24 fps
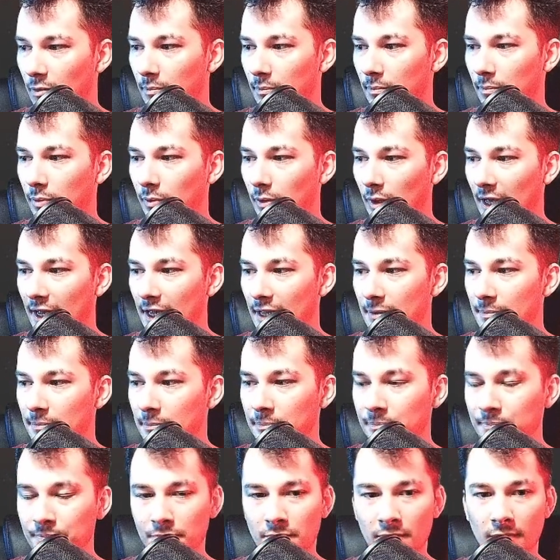blame
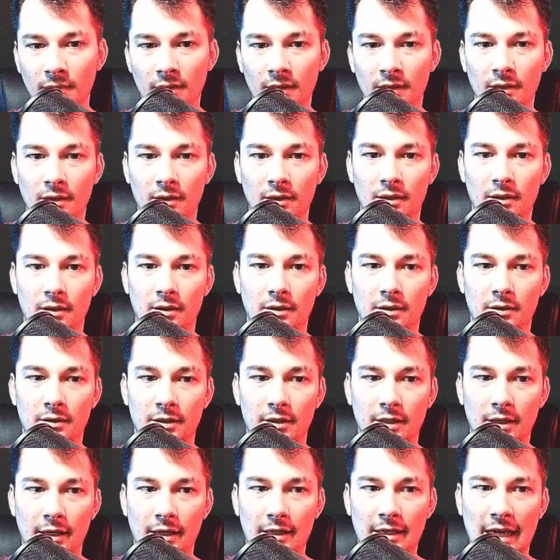
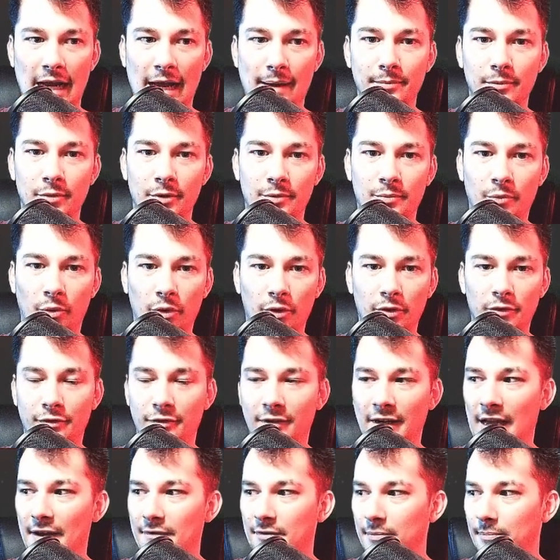Diablo Immortal for
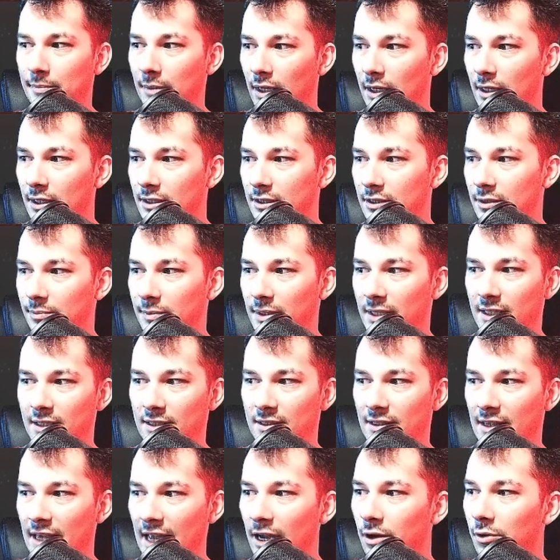having bugs, because
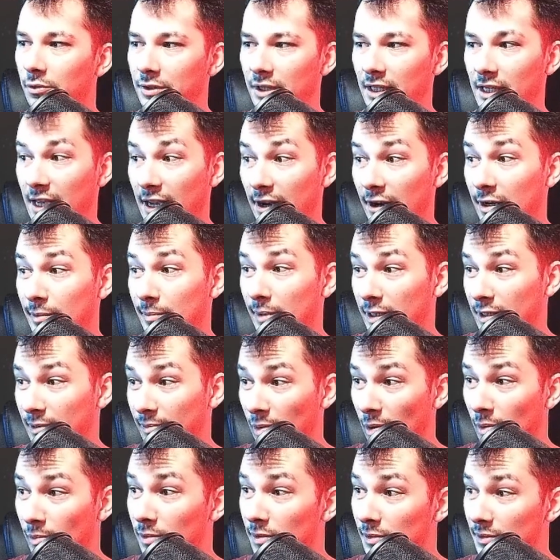they only cared about the
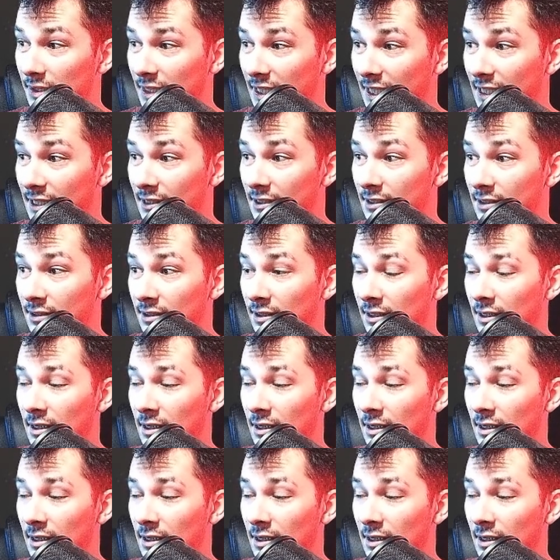mobile release.